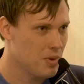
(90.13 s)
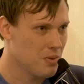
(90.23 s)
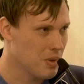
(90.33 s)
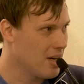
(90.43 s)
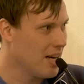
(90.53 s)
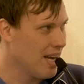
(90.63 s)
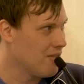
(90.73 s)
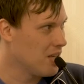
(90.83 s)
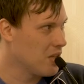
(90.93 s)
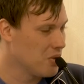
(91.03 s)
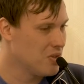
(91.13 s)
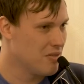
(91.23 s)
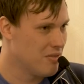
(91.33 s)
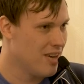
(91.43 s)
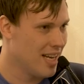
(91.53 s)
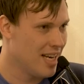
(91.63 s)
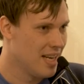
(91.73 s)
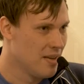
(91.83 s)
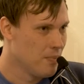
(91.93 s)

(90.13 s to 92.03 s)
We're, we're going to have an inclusive event,